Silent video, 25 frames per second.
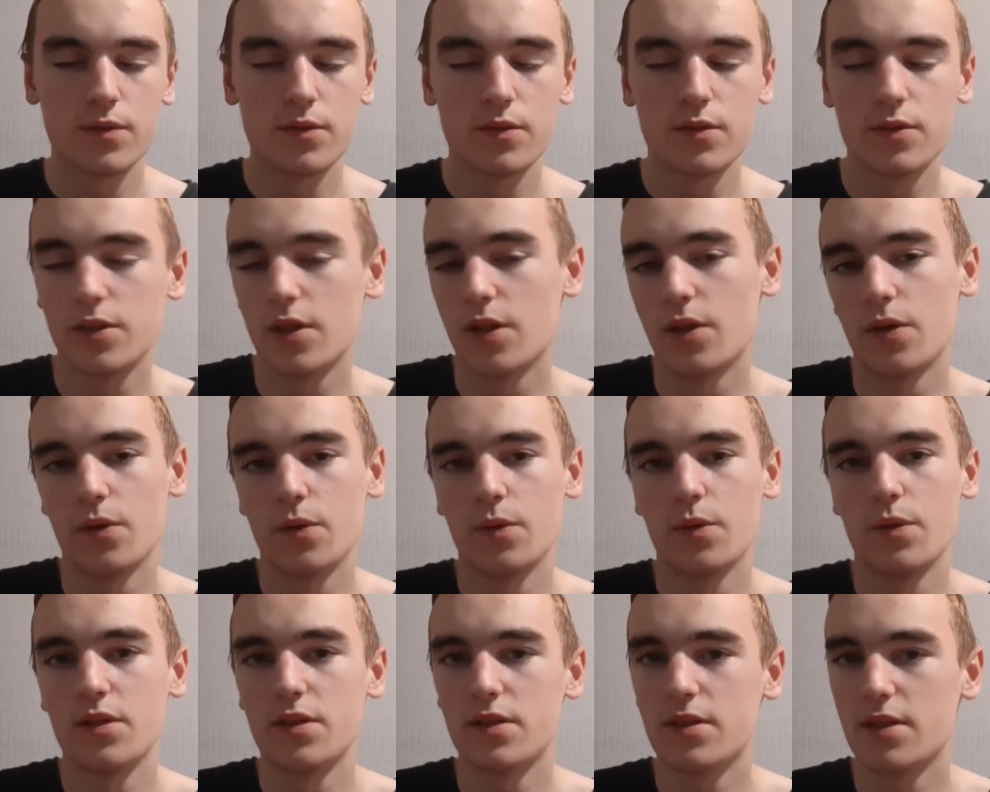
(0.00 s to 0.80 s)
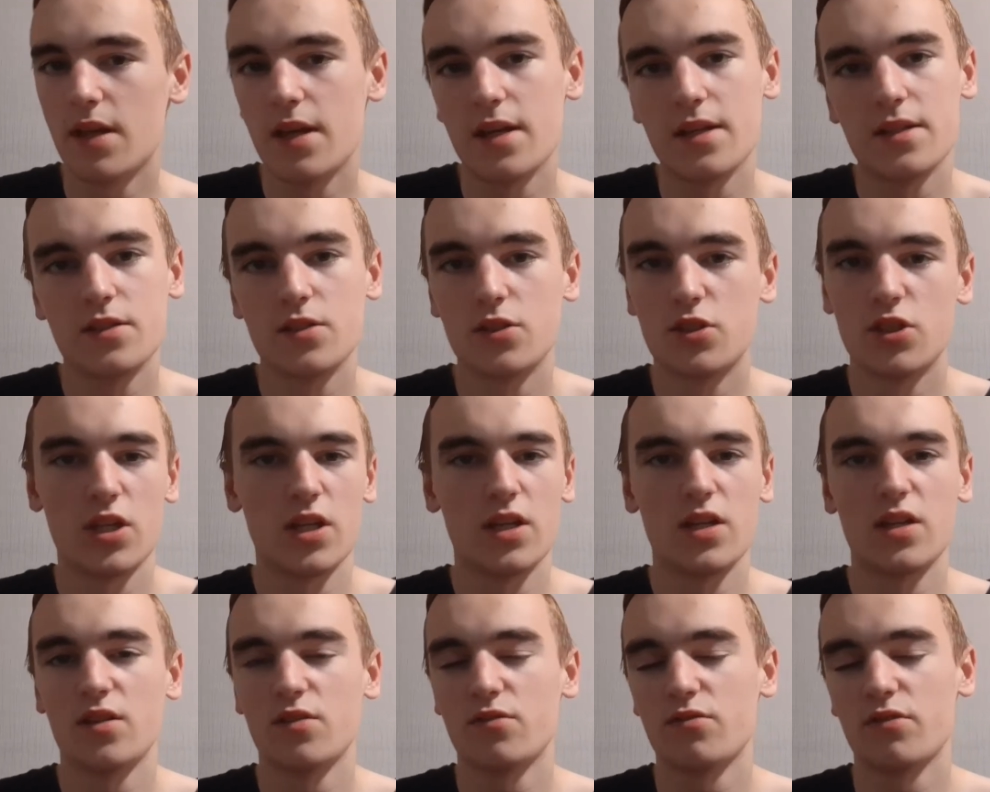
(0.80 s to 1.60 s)
So it's it's
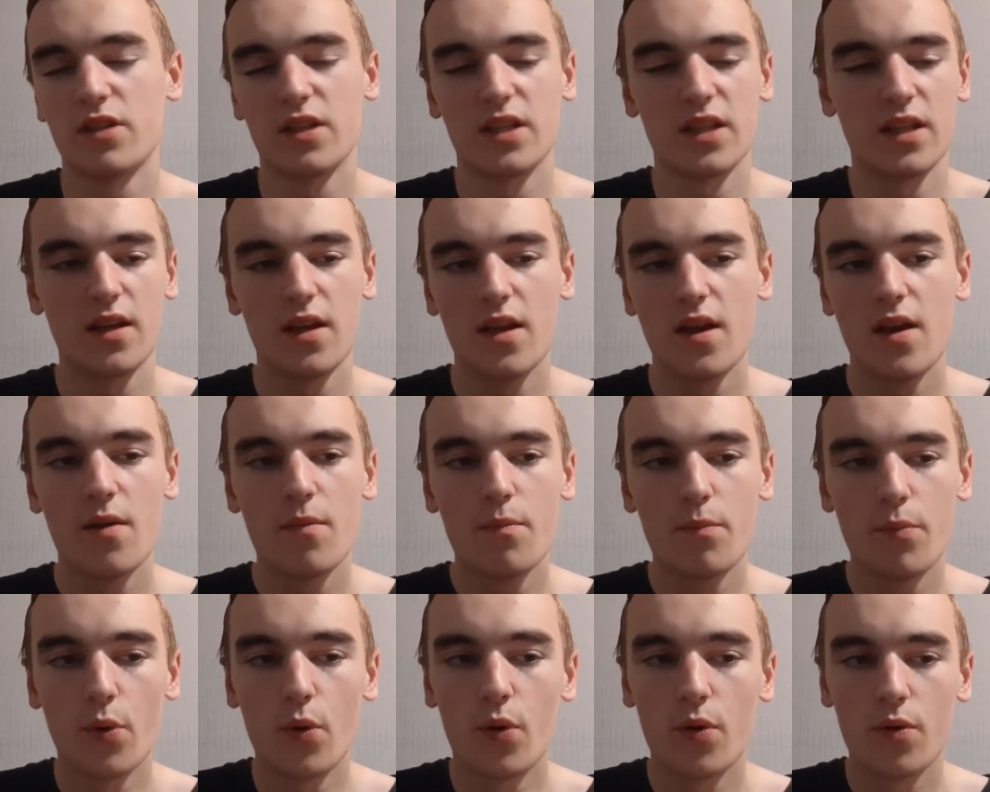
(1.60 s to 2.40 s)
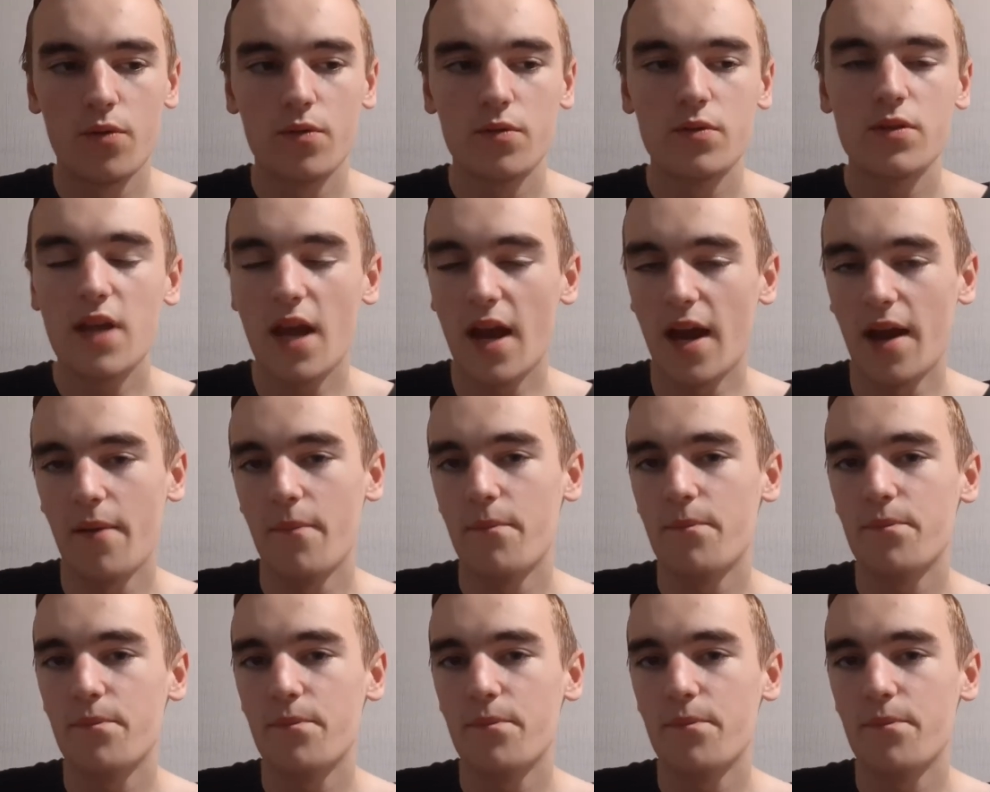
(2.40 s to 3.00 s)
genius really. But yeah,